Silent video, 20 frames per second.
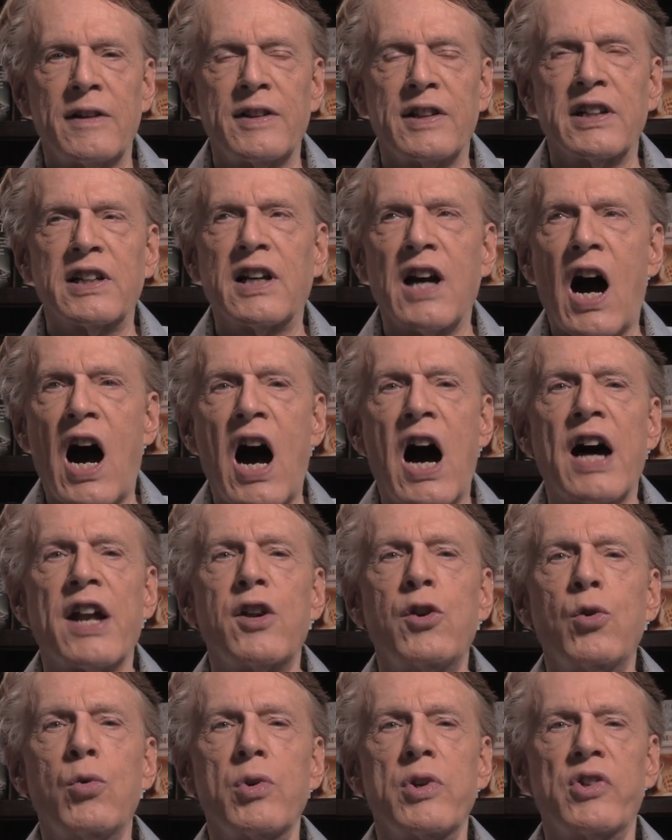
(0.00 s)
the
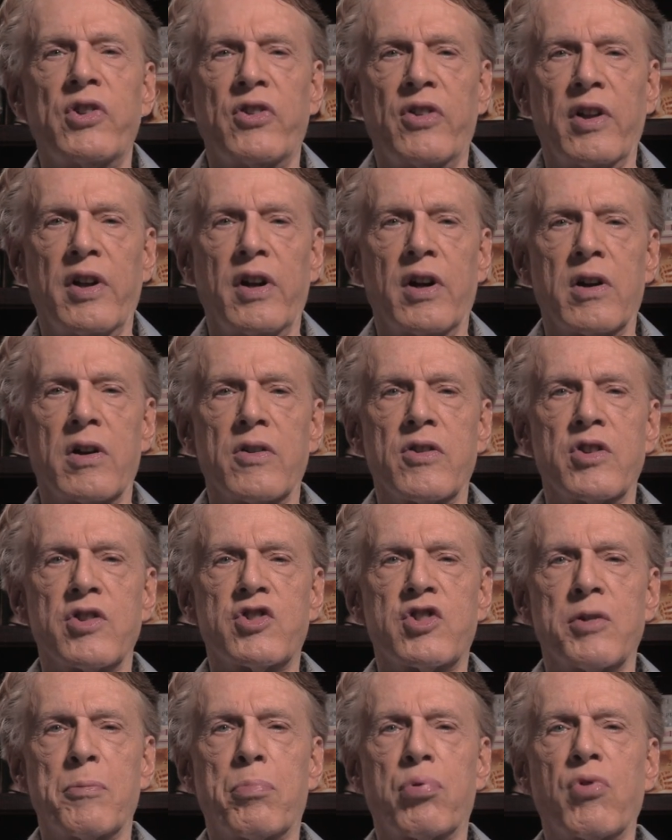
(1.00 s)
God who is there, the
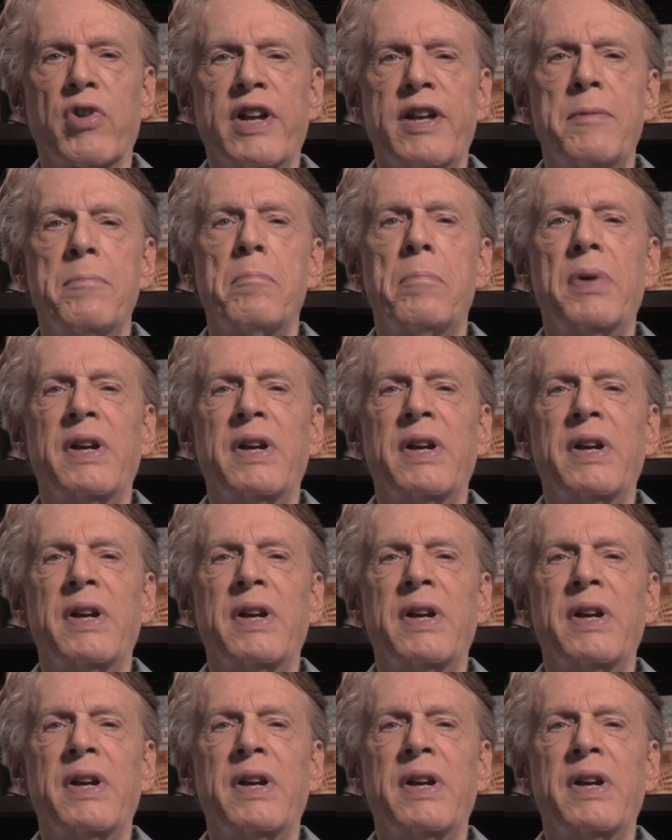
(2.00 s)
supreme